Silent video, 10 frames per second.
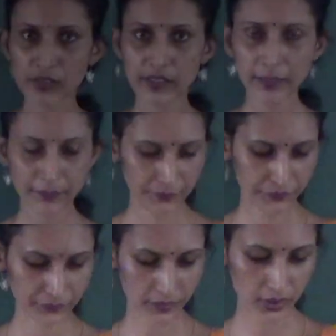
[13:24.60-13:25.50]
was there.
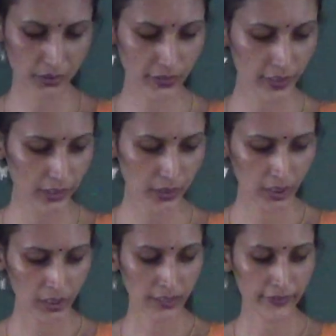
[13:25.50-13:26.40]
Okay.
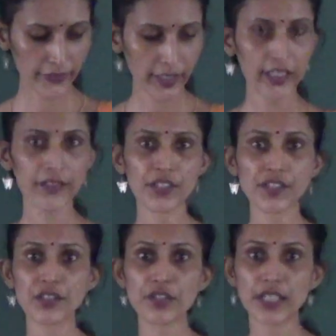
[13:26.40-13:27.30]
Then he went
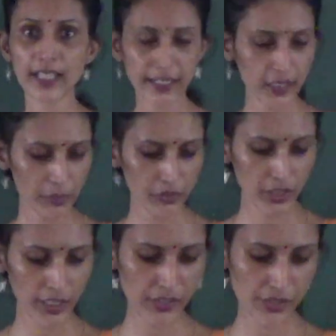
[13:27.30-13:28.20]
into
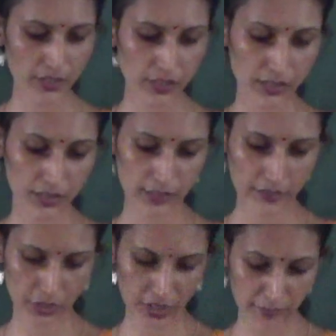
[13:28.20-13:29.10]
telecommunication. He
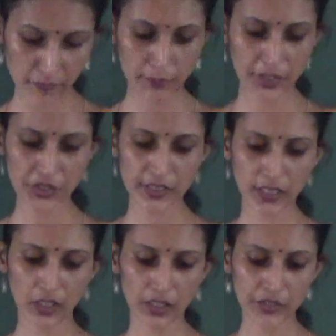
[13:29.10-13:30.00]
went to information
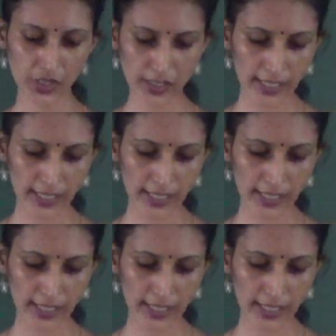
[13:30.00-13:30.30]
technology,